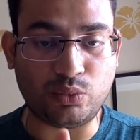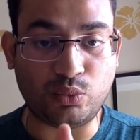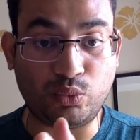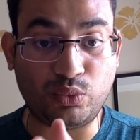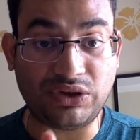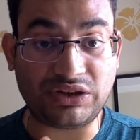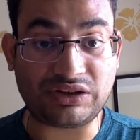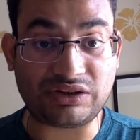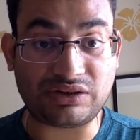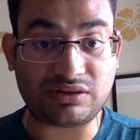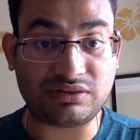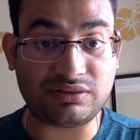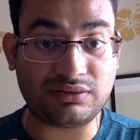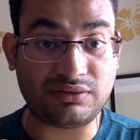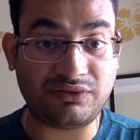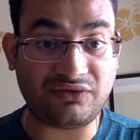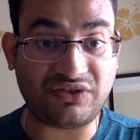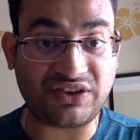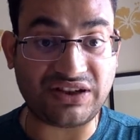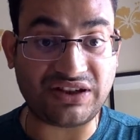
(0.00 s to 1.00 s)
with
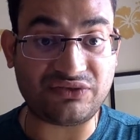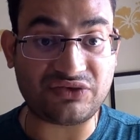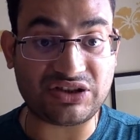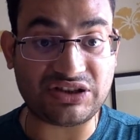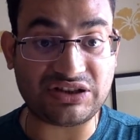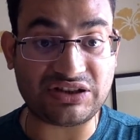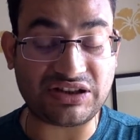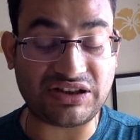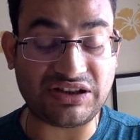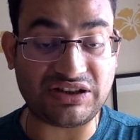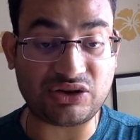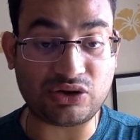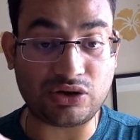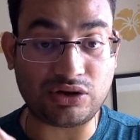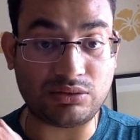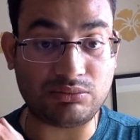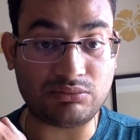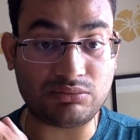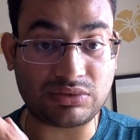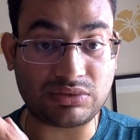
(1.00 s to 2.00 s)
5G
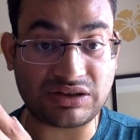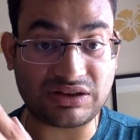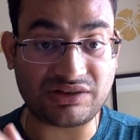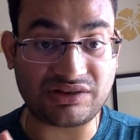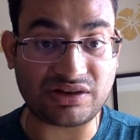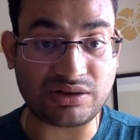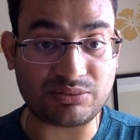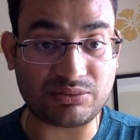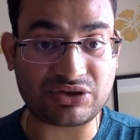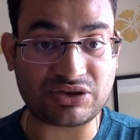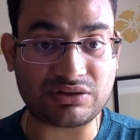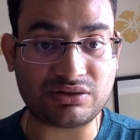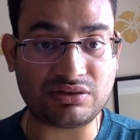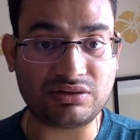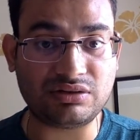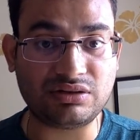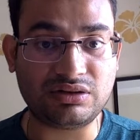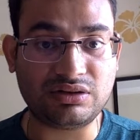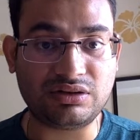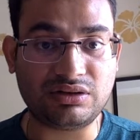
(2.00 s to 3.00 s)
telecom
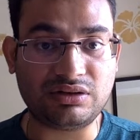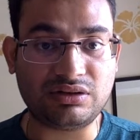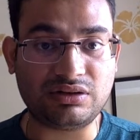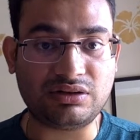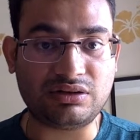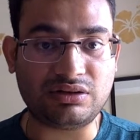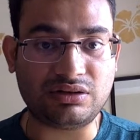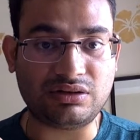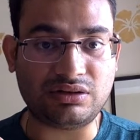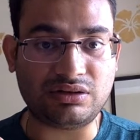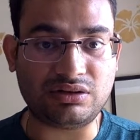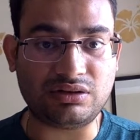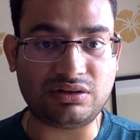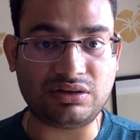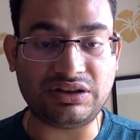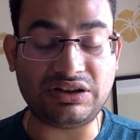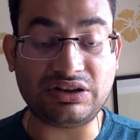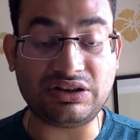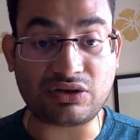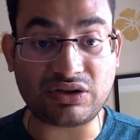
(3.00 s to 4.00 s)
consumption
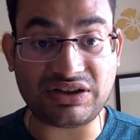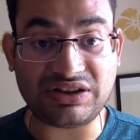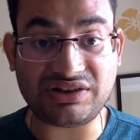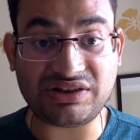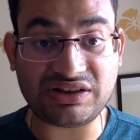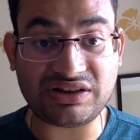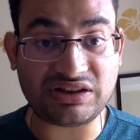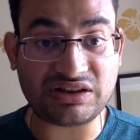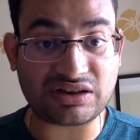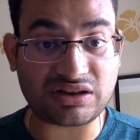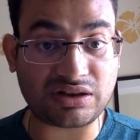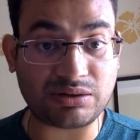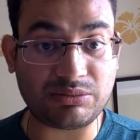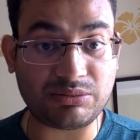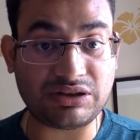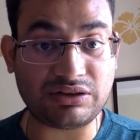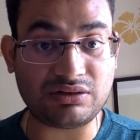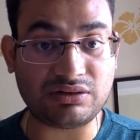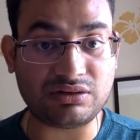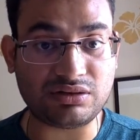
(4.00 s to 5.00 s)
increasing in the
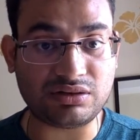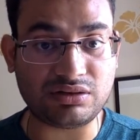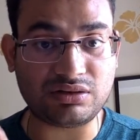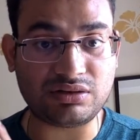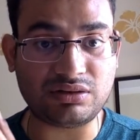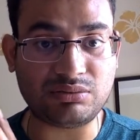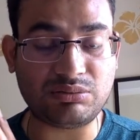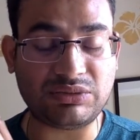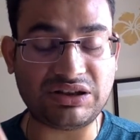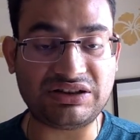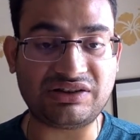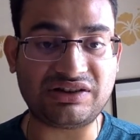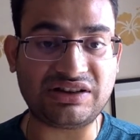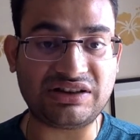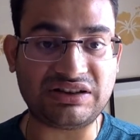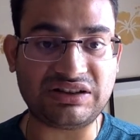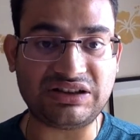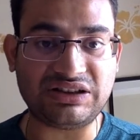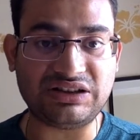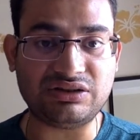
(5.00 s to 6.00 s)
coming months
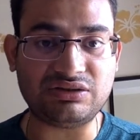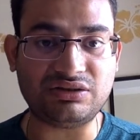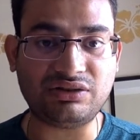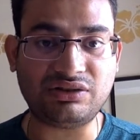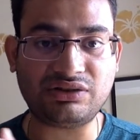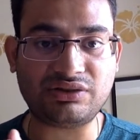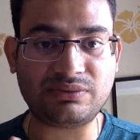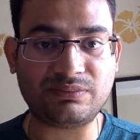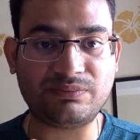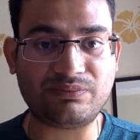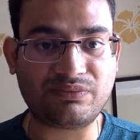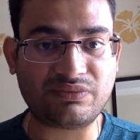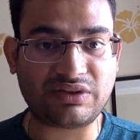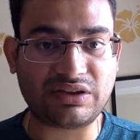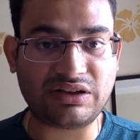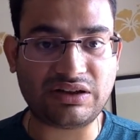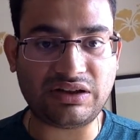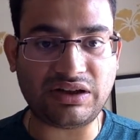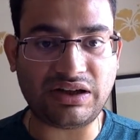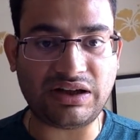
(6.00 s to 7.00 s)
and years,
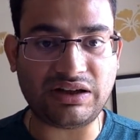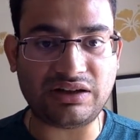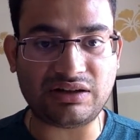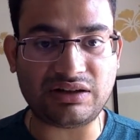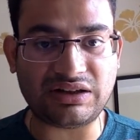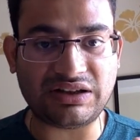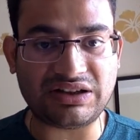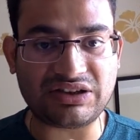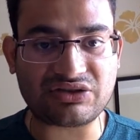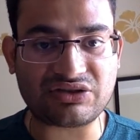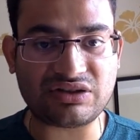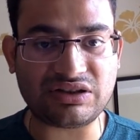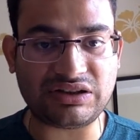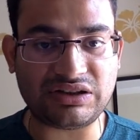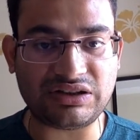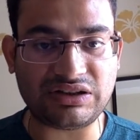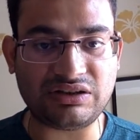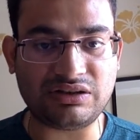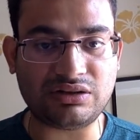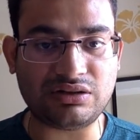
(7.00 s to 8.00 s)
and
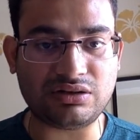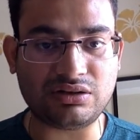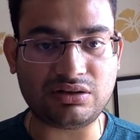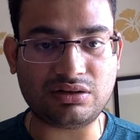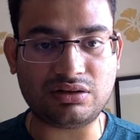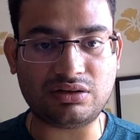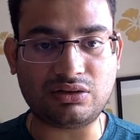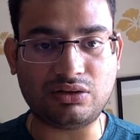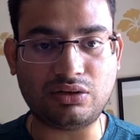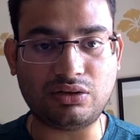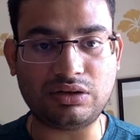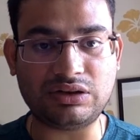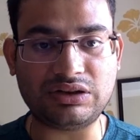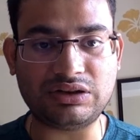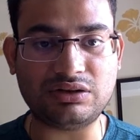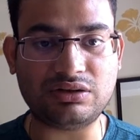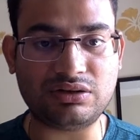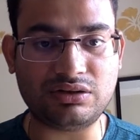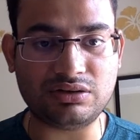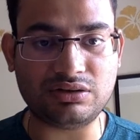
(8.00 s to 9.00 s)
additionally all
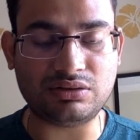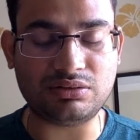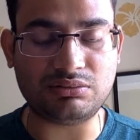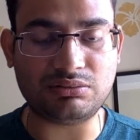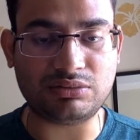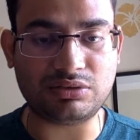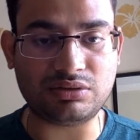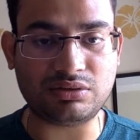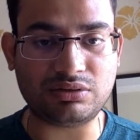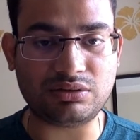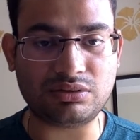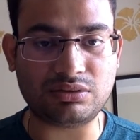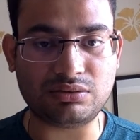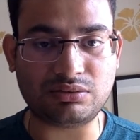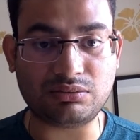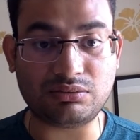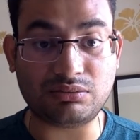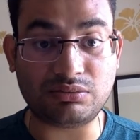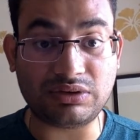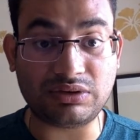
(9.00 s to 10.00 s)
the other
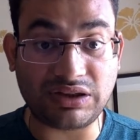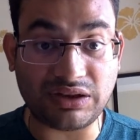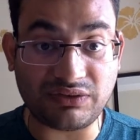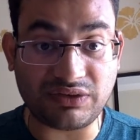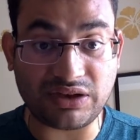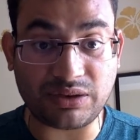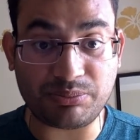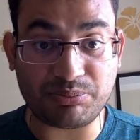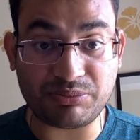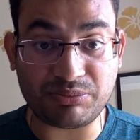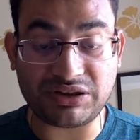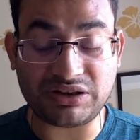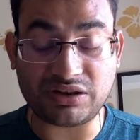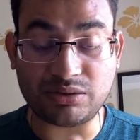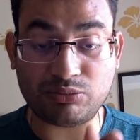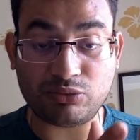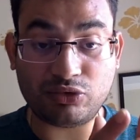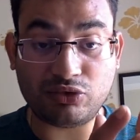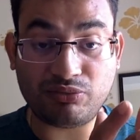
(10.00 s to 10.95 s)
development, the